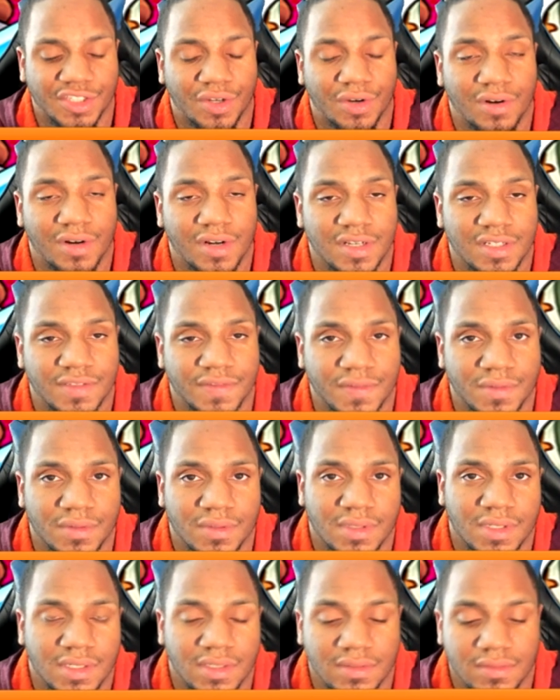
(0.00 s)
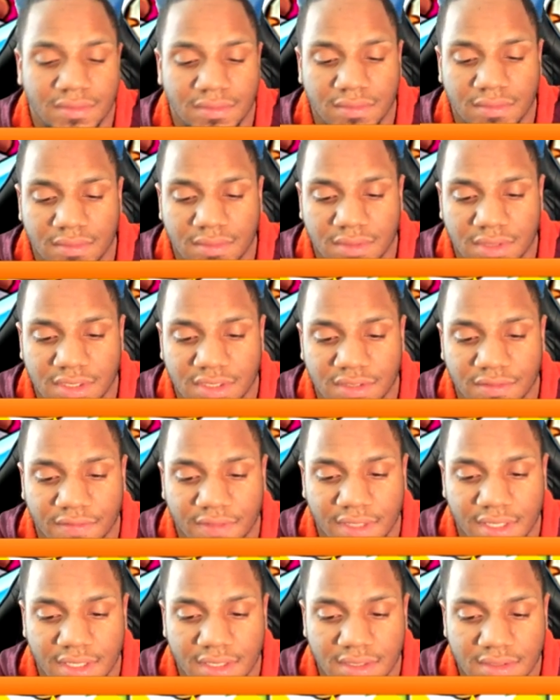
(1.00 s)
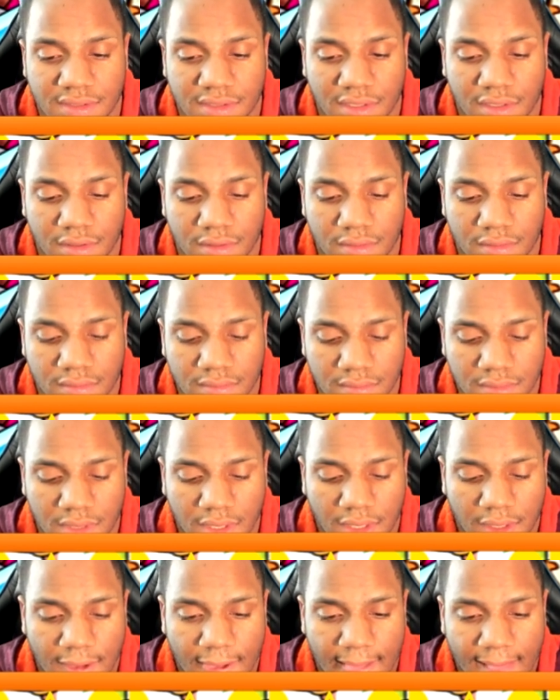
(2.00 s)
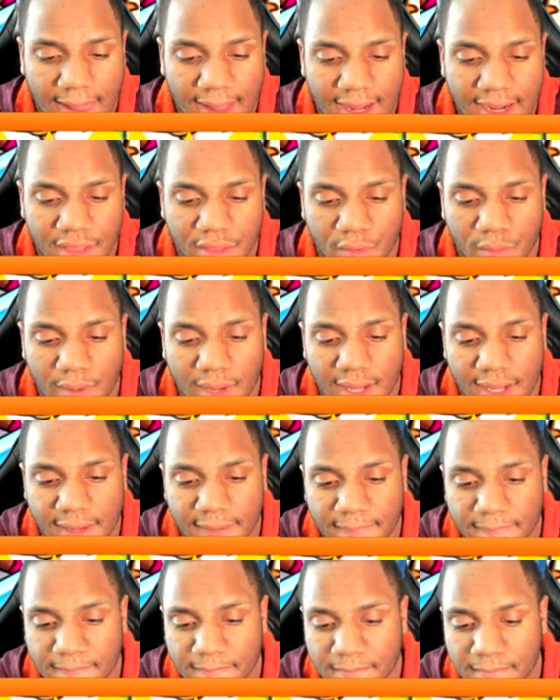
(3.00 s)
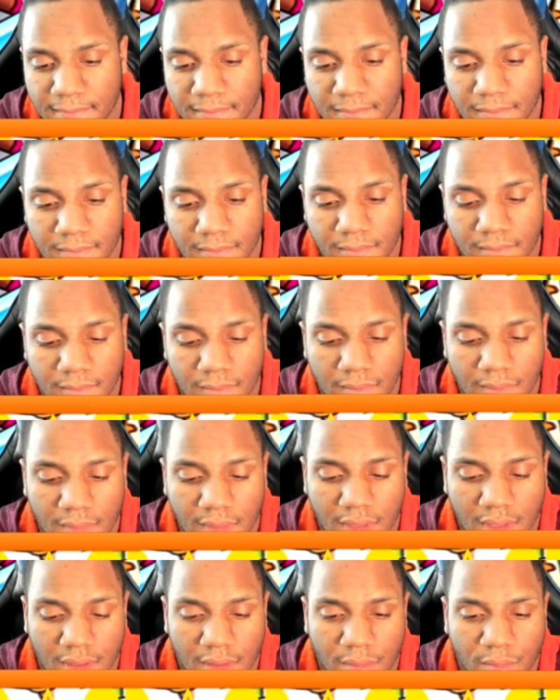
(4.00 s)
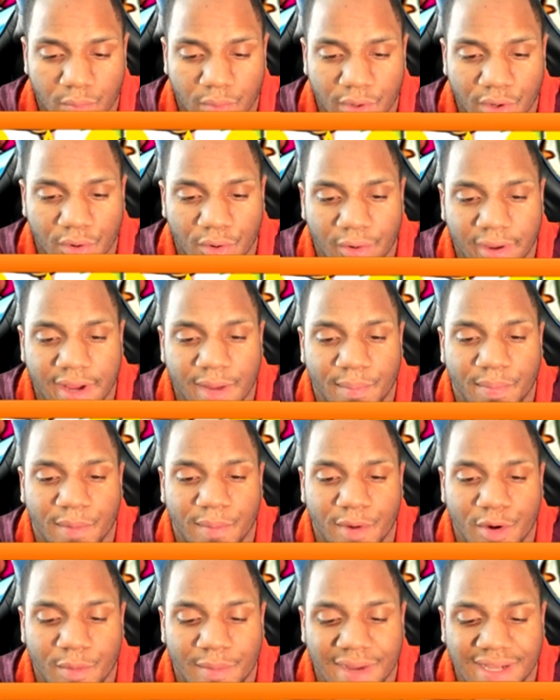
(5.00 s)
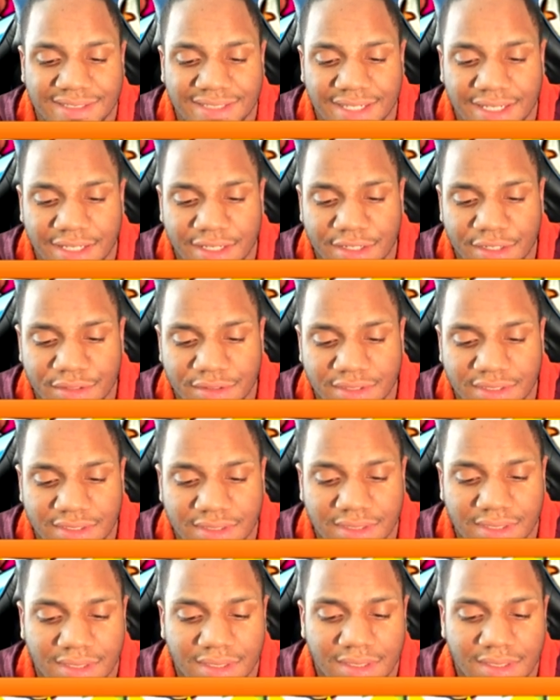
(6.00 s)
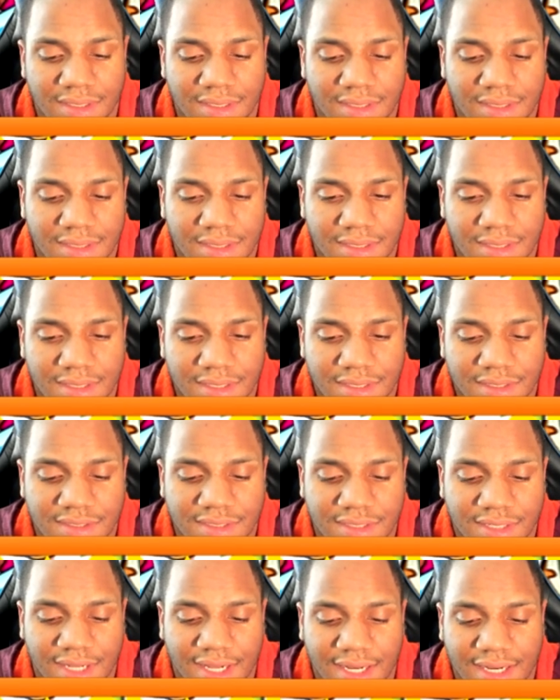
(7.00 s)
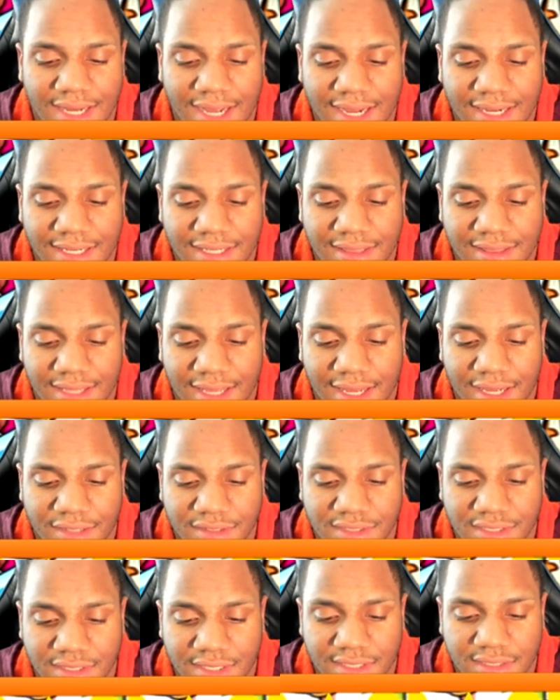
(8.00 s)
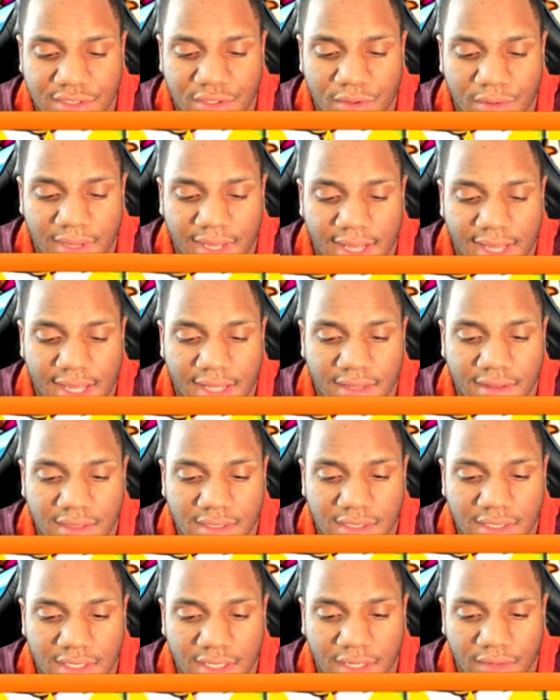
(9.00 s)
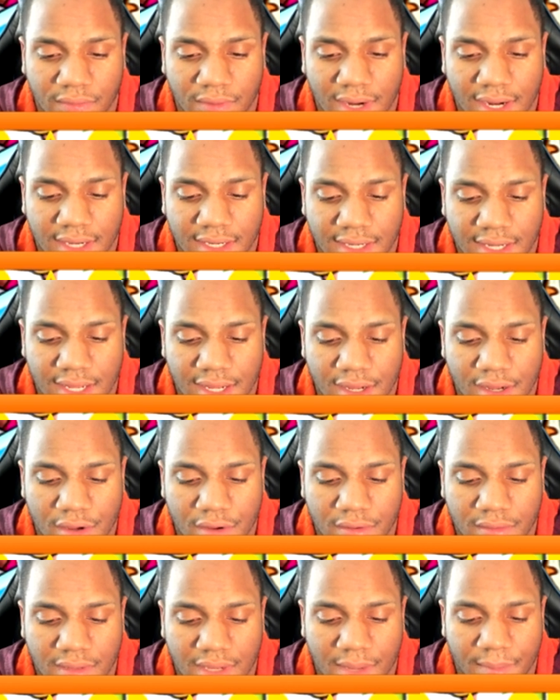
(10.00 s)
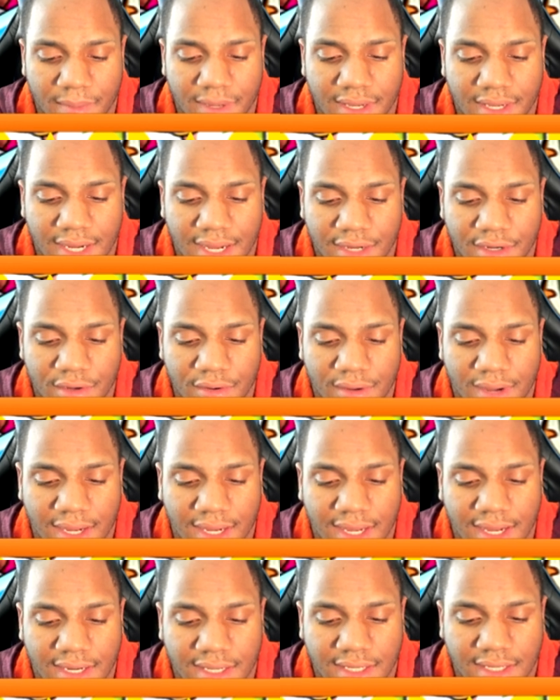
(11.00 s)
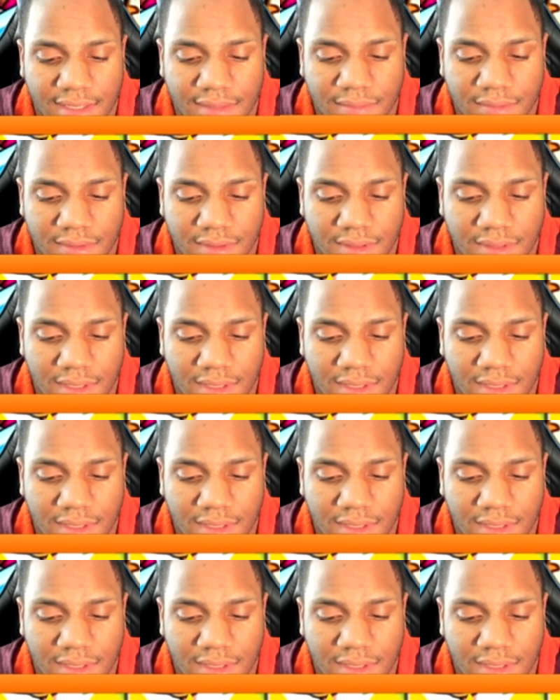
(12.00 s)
of shards for this event. So, either way, we're going to go ahead and promote my Tails to that ninety thousand. Let's go ahead and look right now. I mean, I know I got to get...